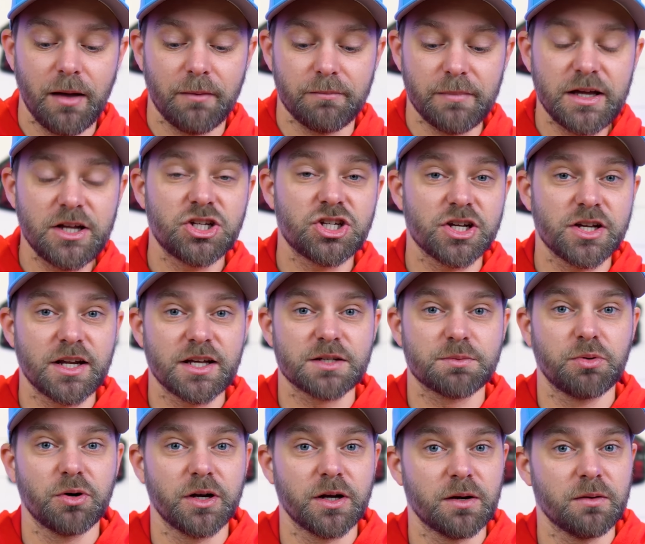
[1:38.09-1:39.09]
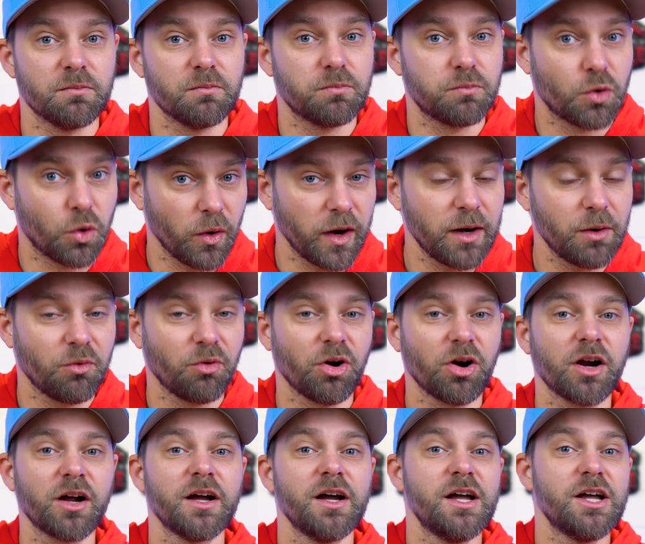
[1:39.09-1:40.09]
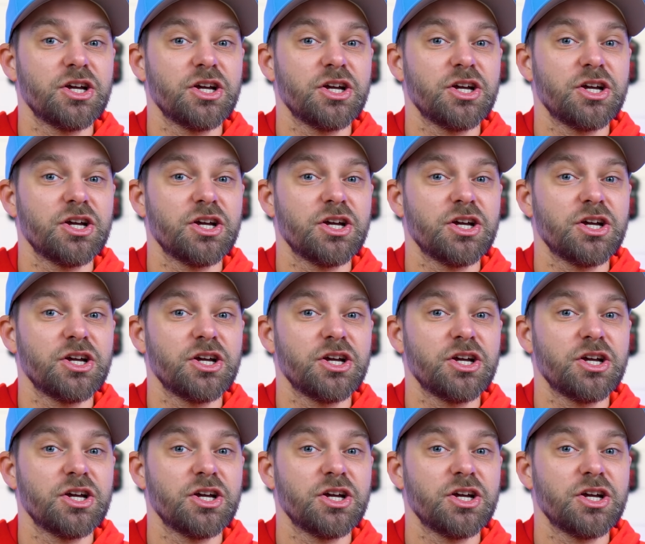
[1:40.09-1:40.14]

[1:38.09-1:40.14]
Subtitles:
Michin has put in great work.